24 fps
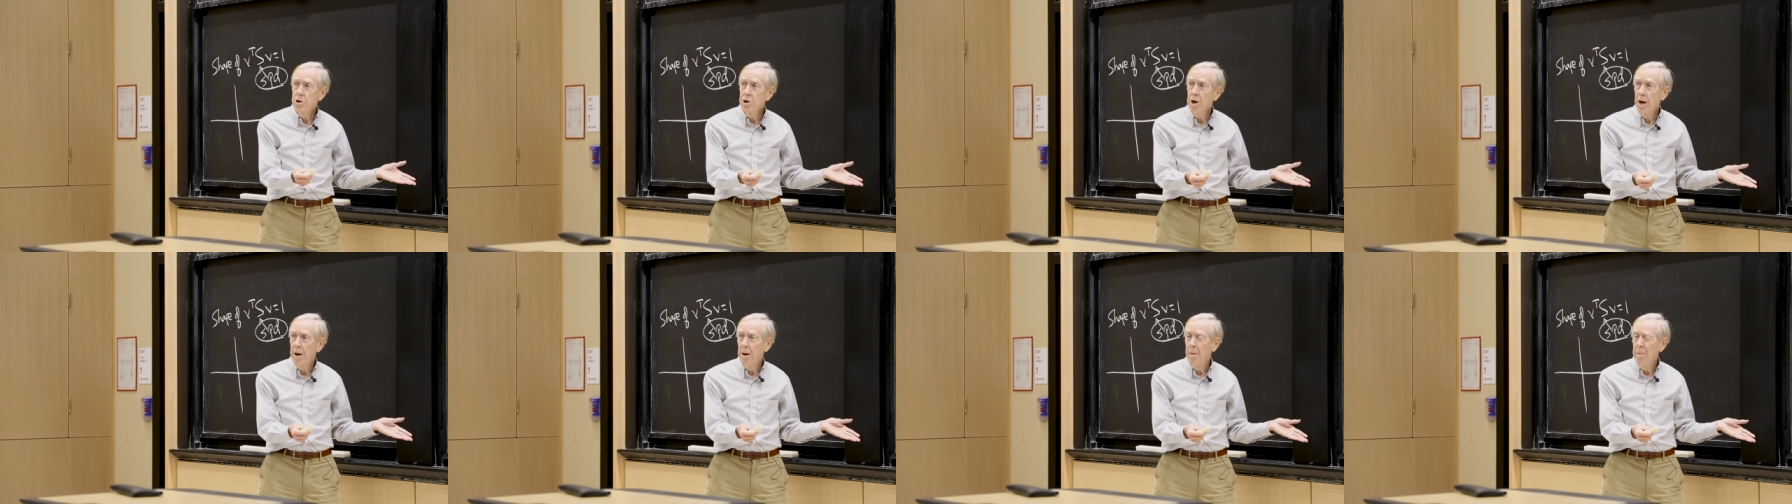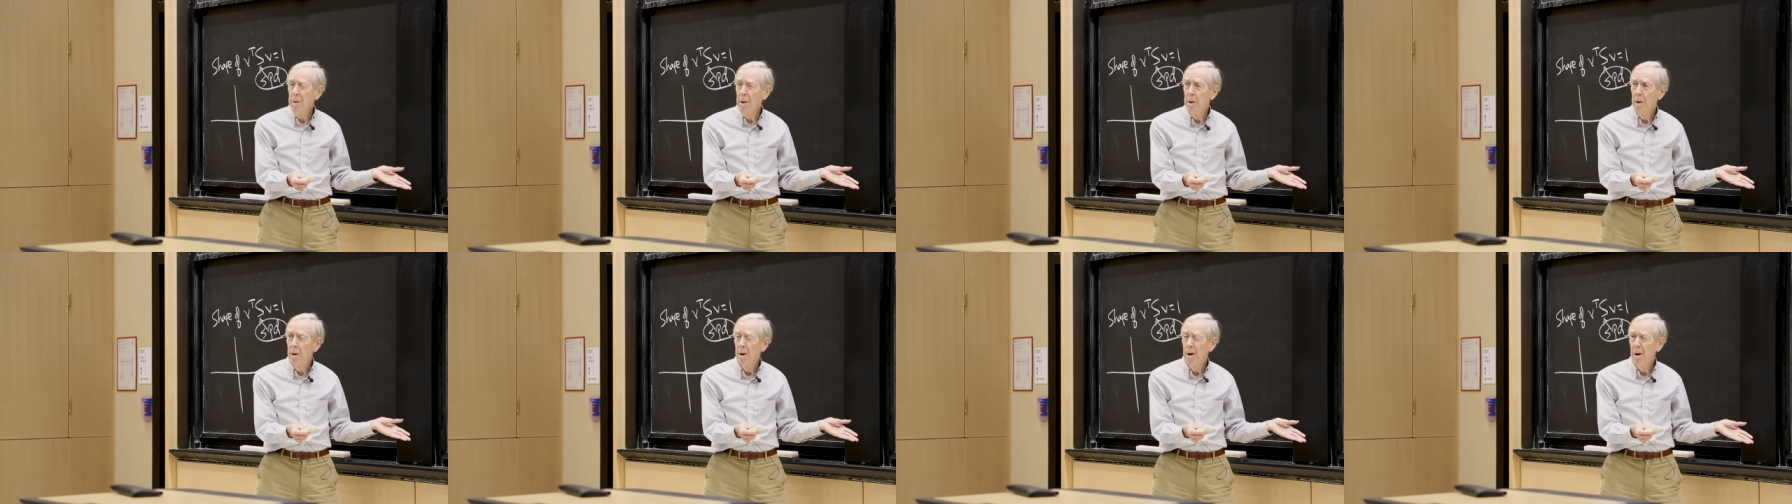
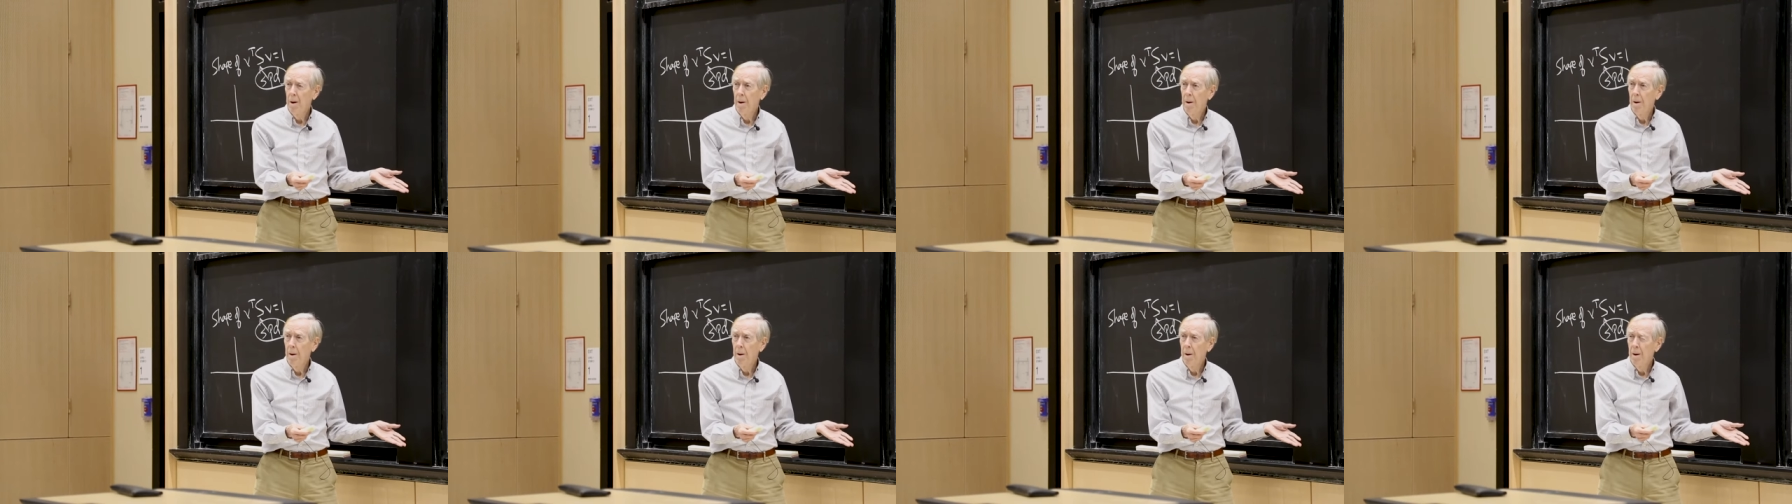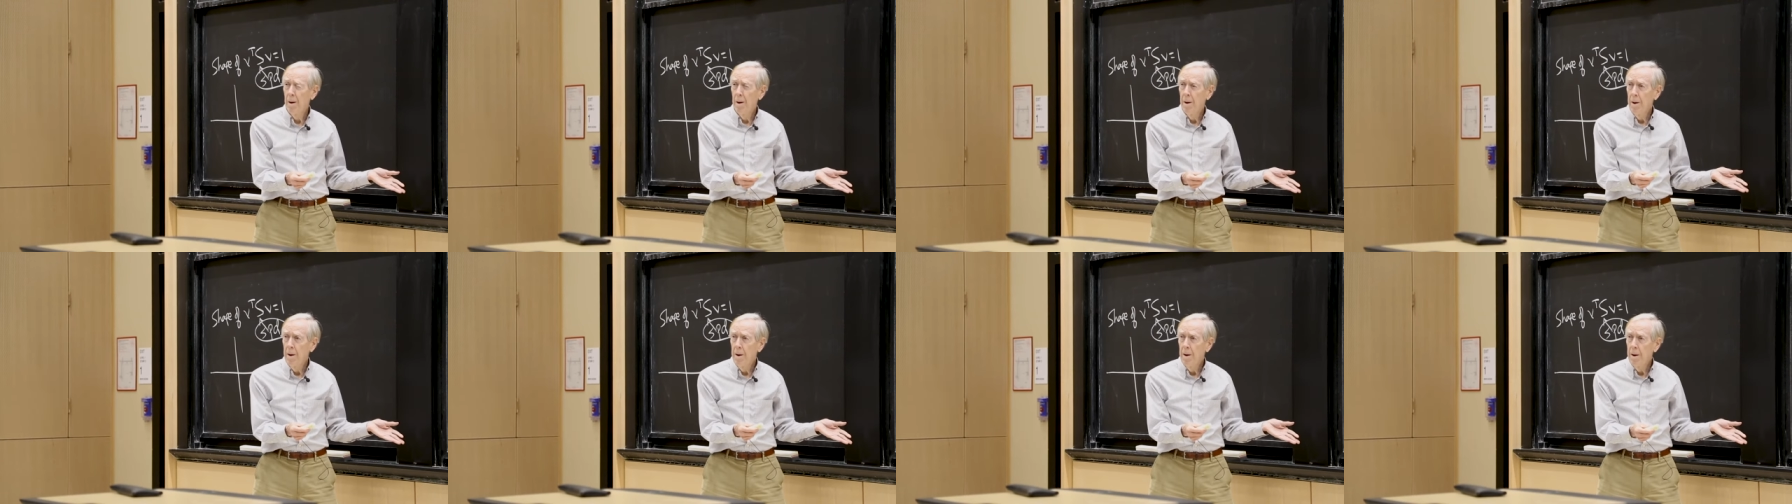shape.
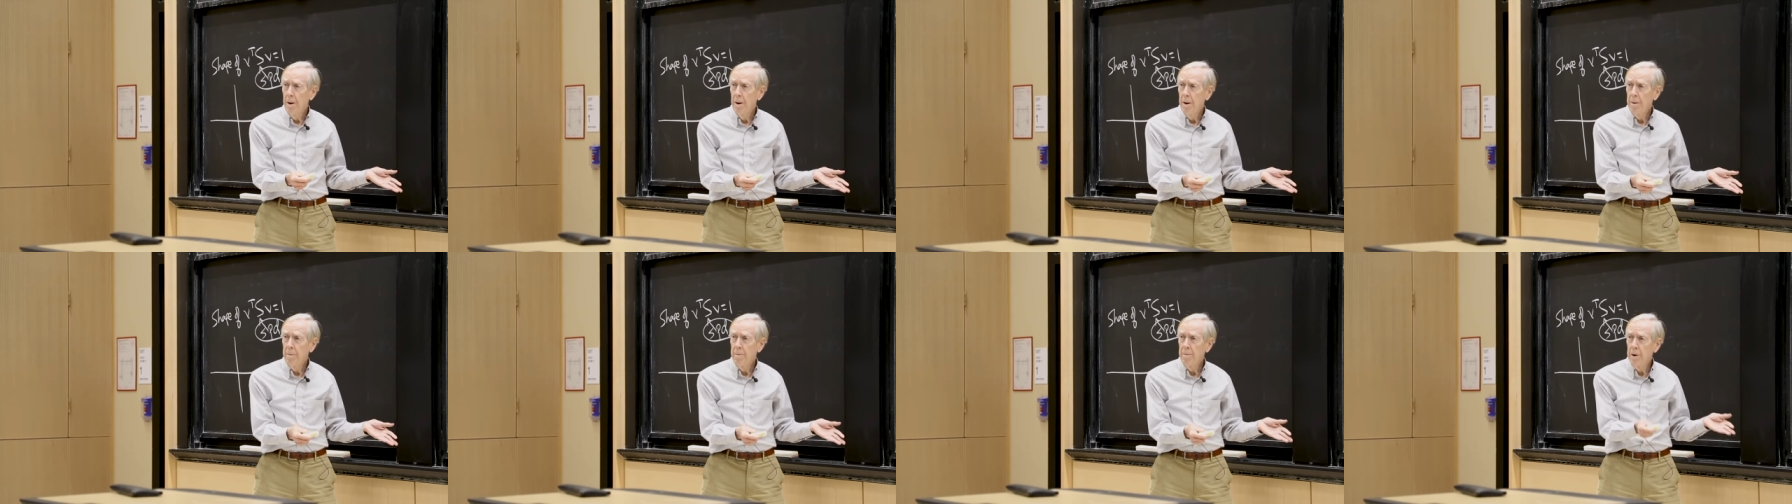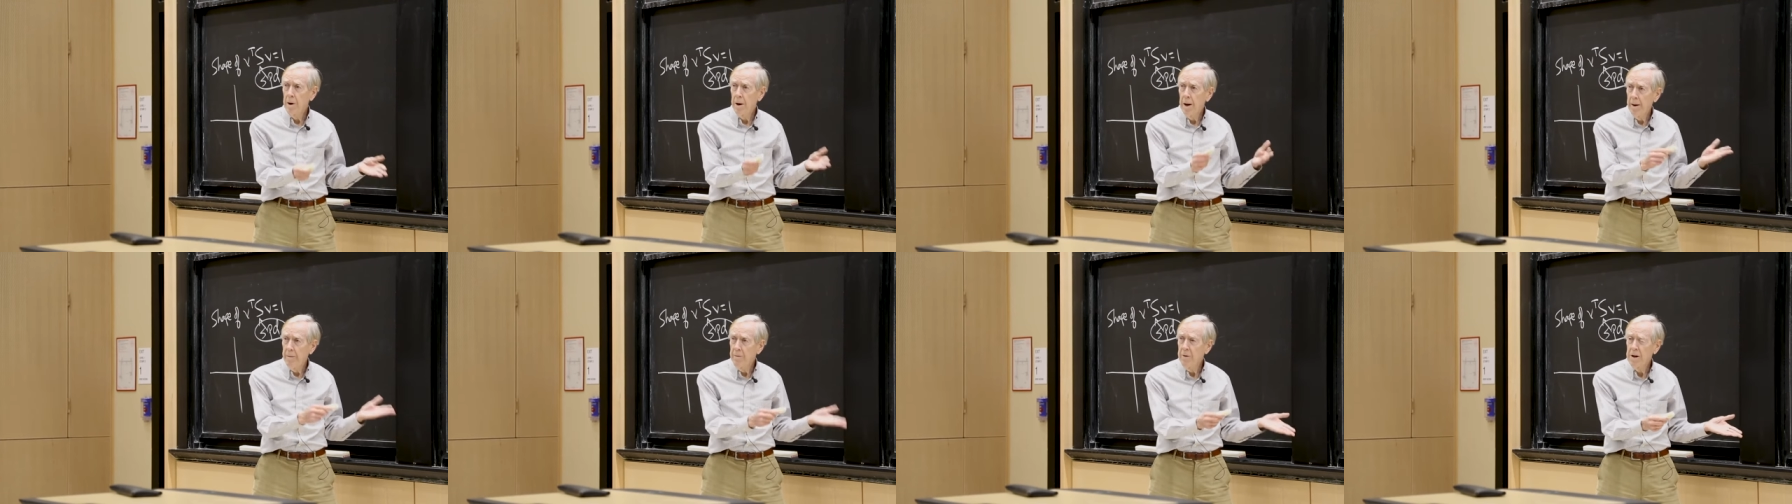I'm
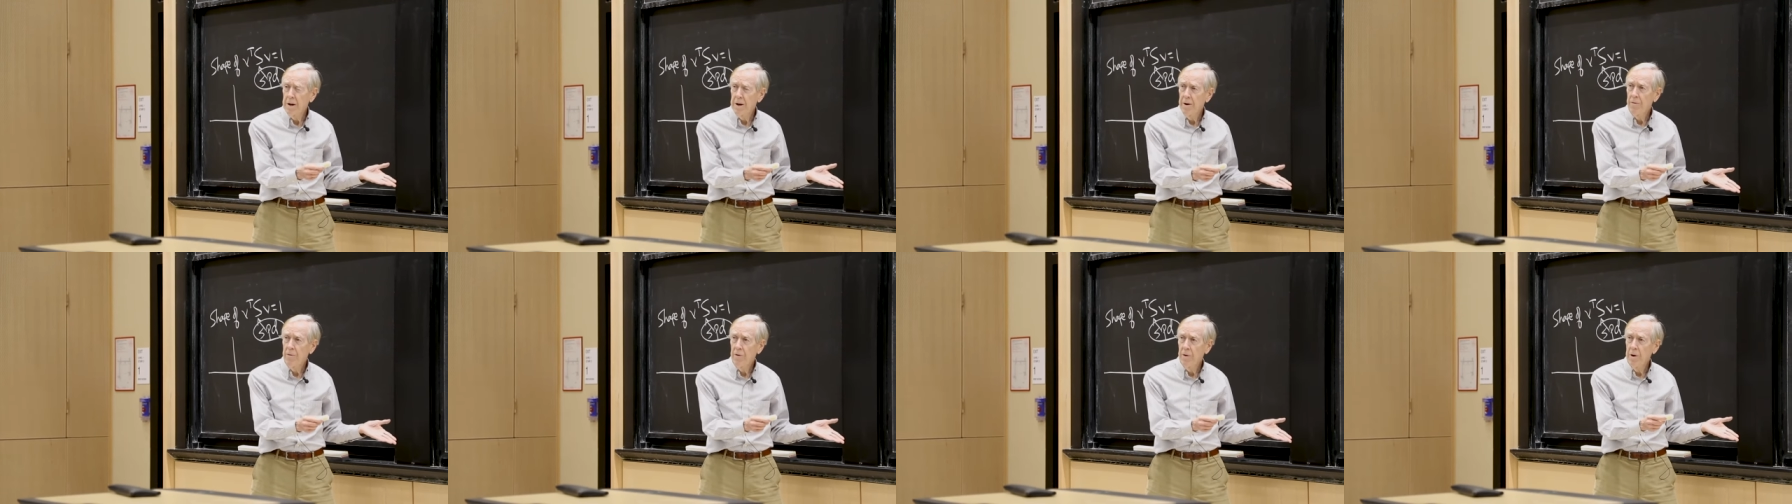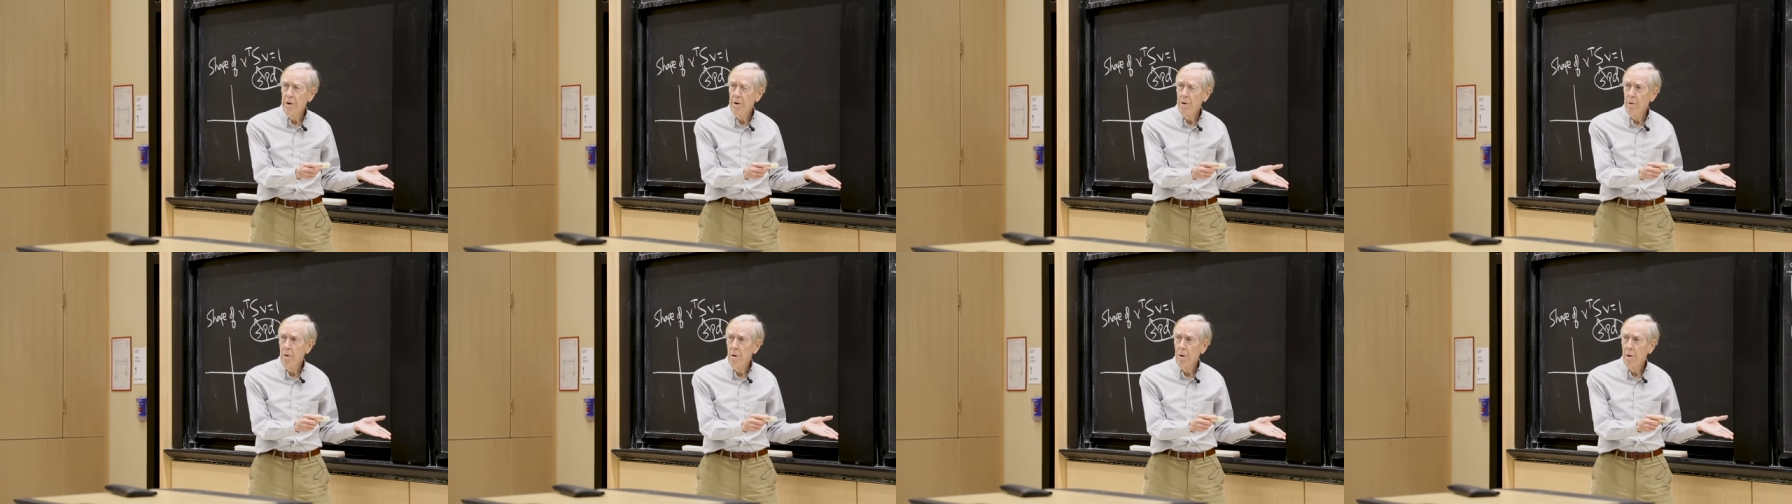going to have a
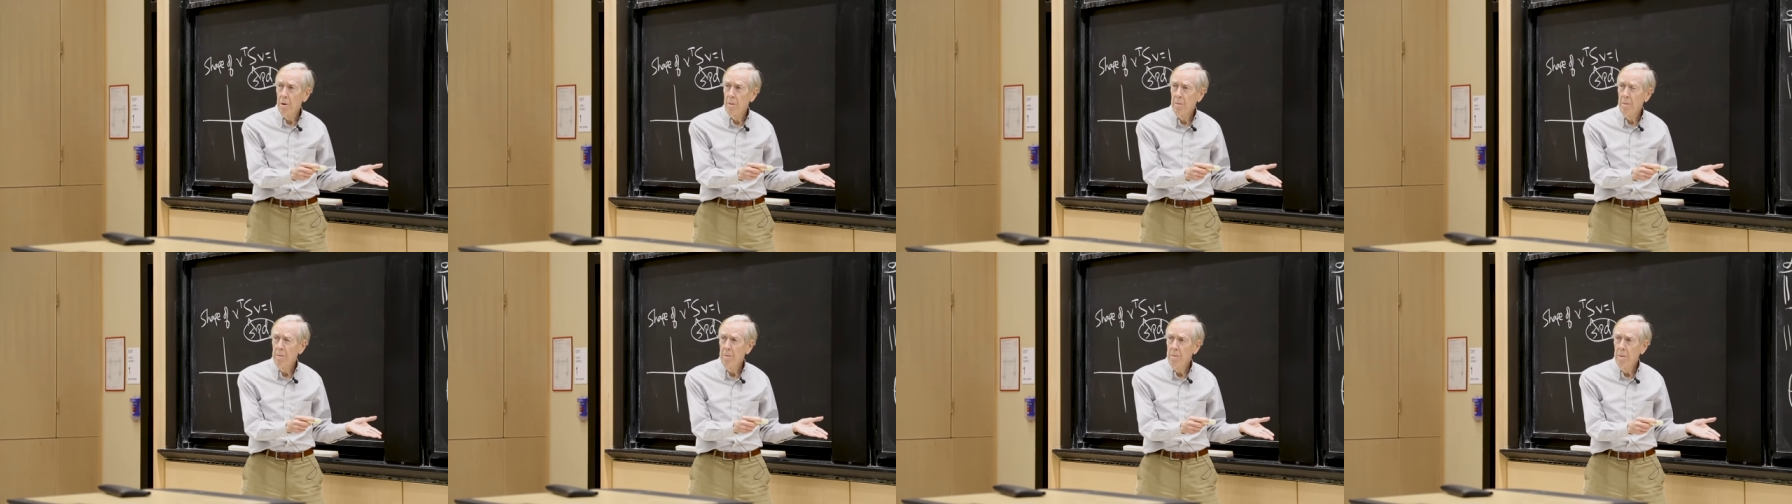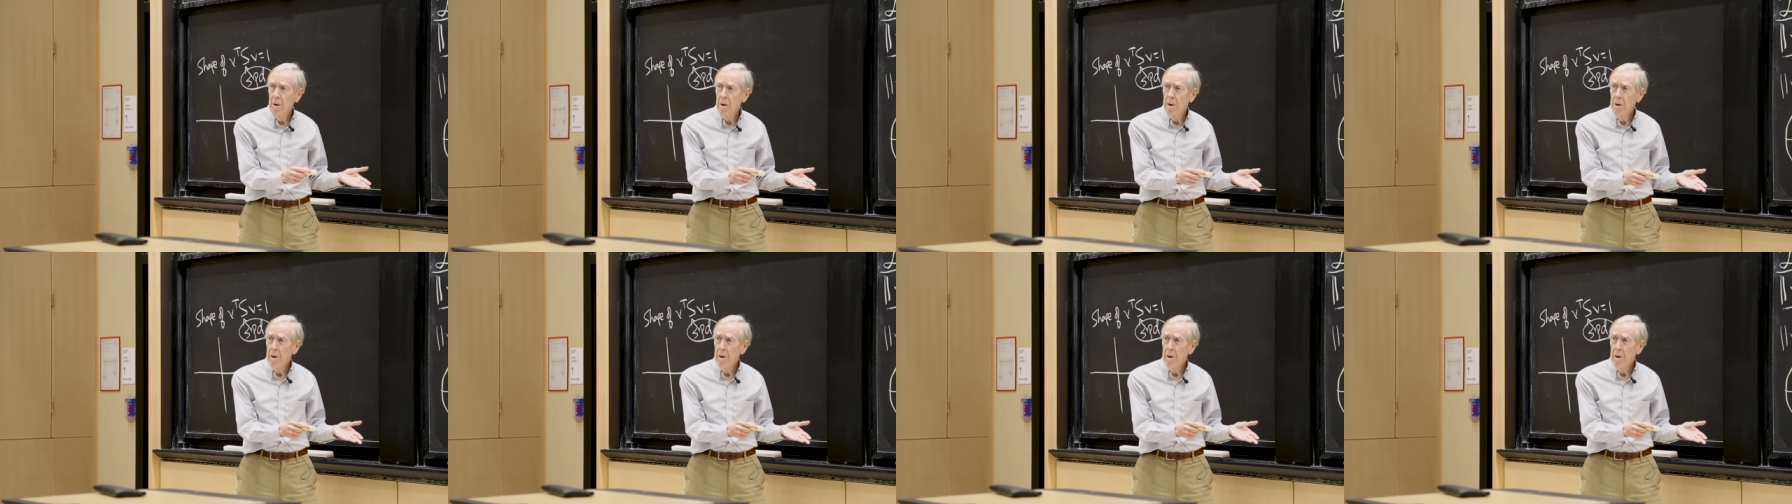different norm